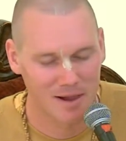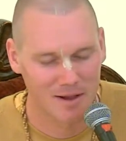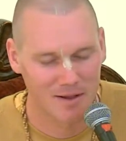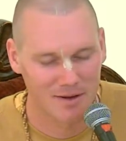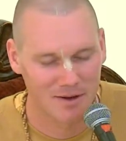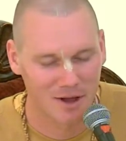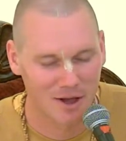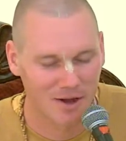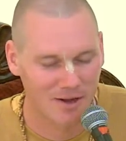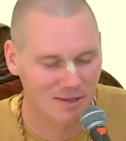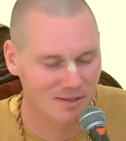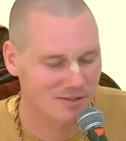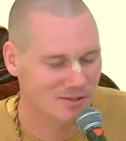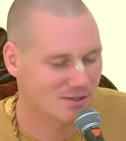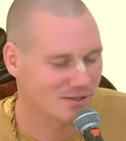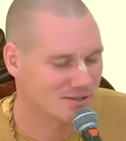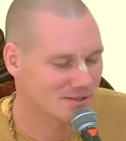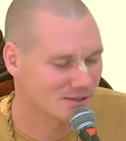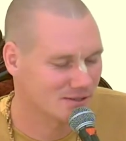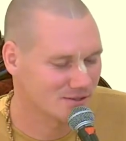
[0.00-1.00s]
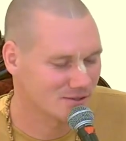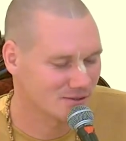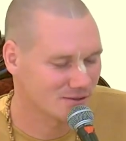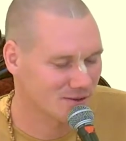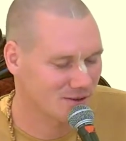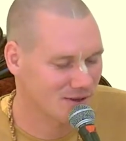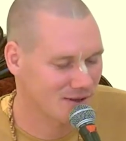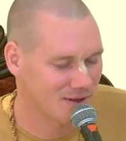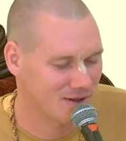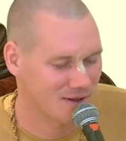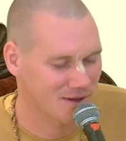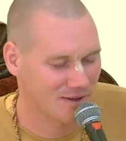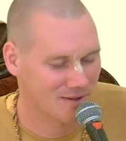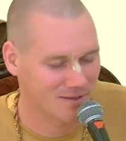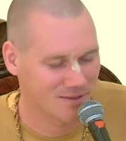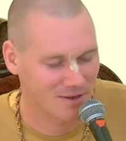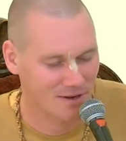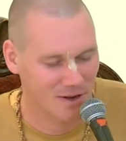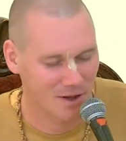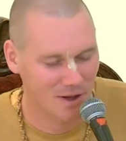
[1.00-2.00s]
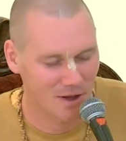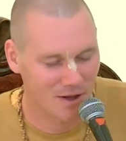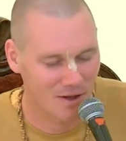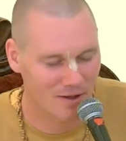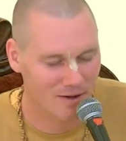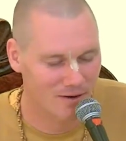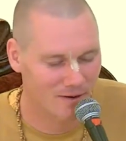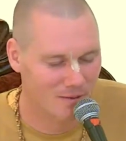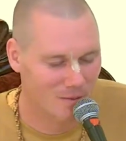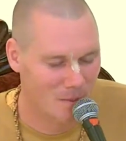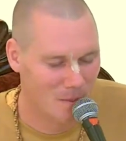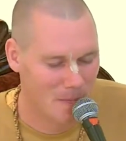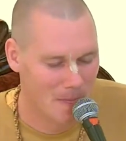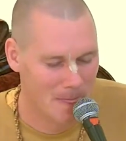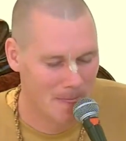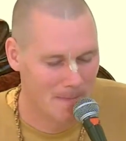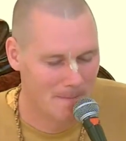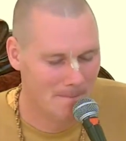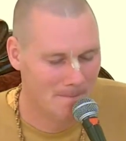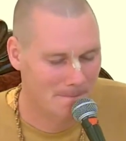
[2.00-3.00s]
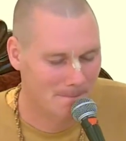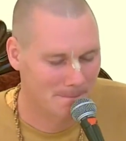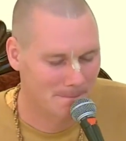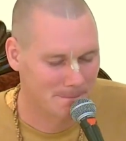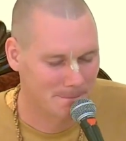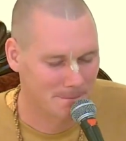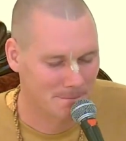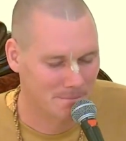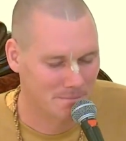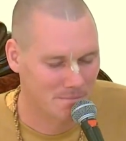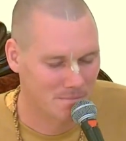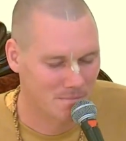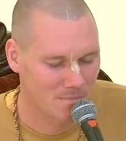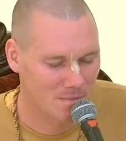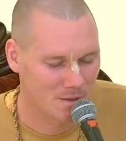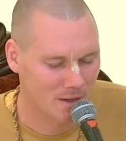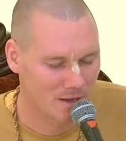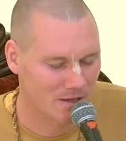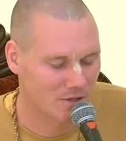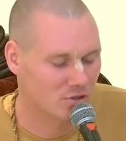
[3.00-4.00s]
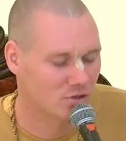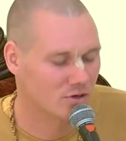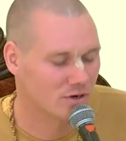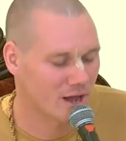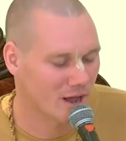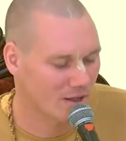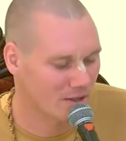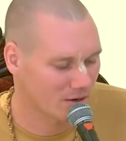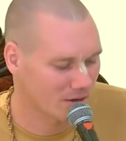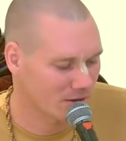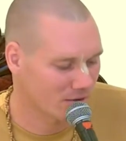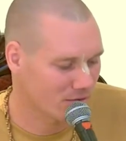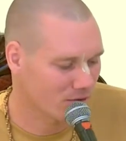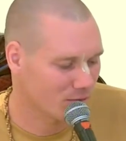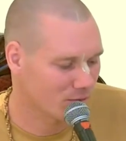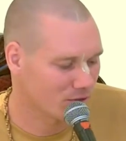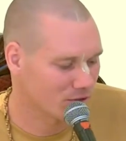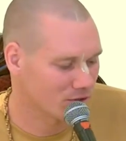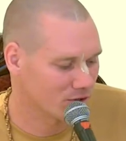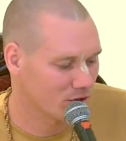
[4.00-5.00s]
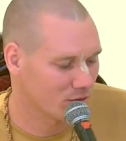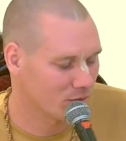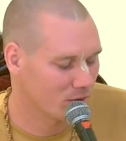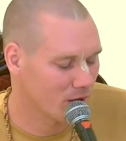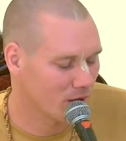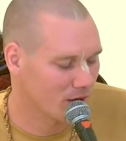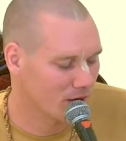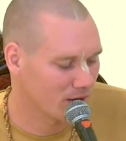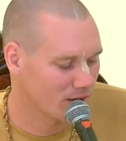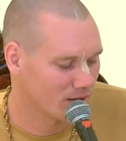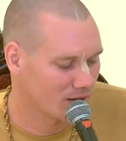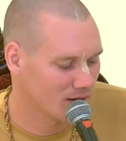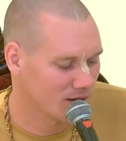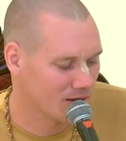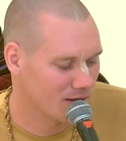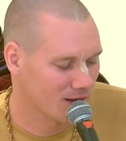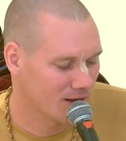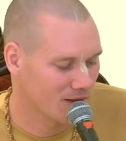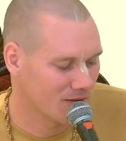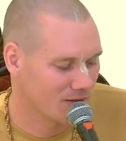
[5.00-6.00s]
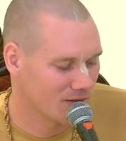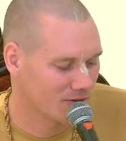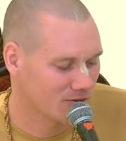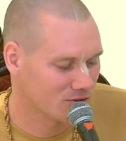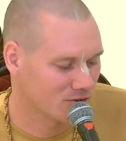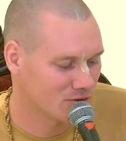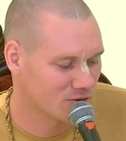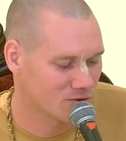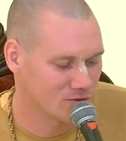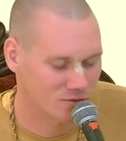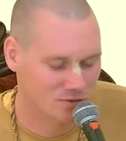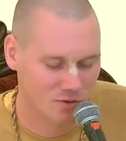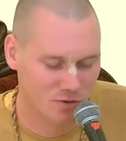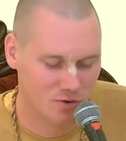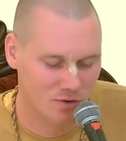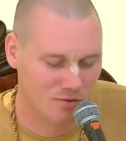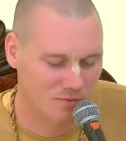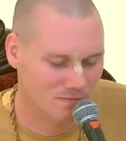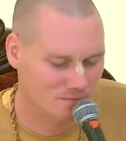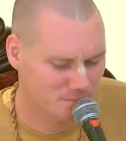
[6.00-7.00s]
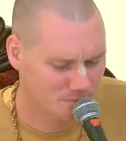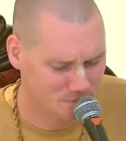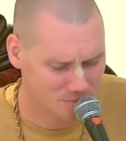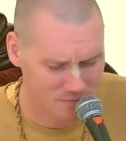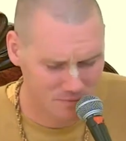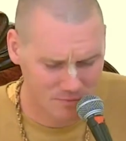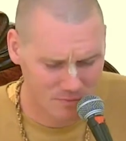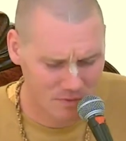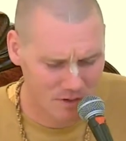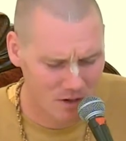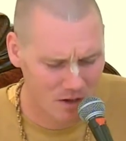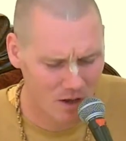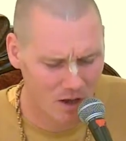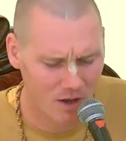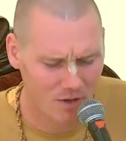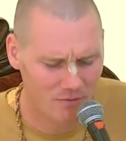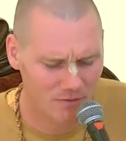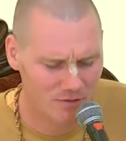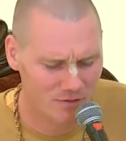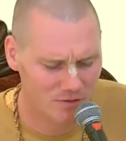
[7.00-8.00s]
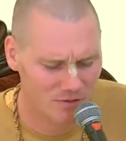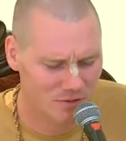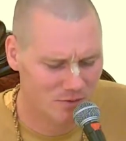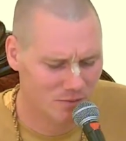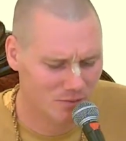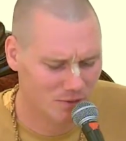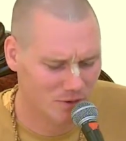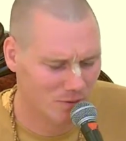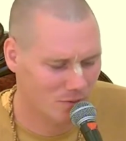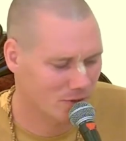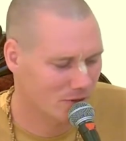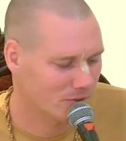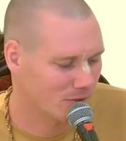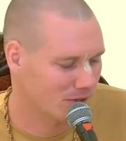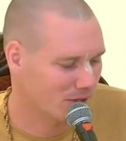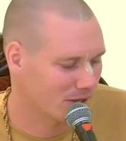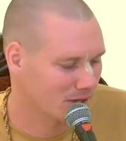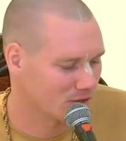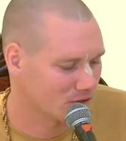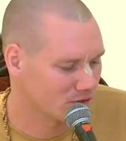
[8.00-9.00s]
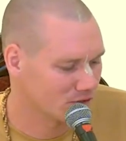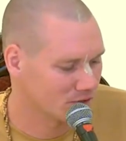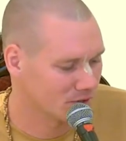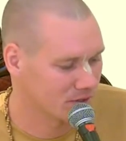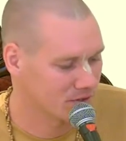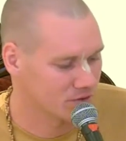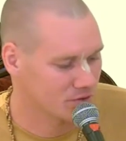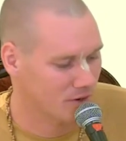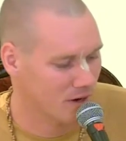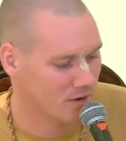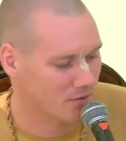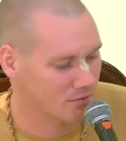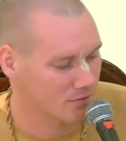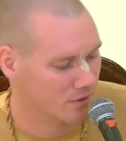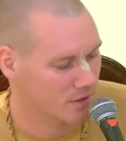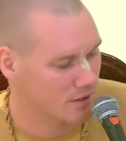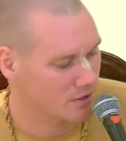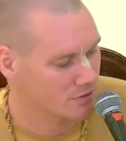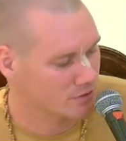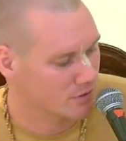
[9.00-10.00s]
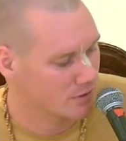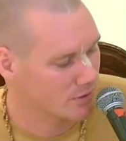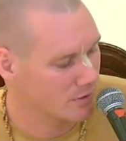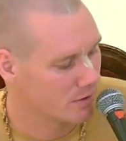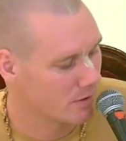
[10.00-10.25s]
non-existence, the non-eternality of the material body and the eternal soul. Obviously, we don't want to engage in sense gratification.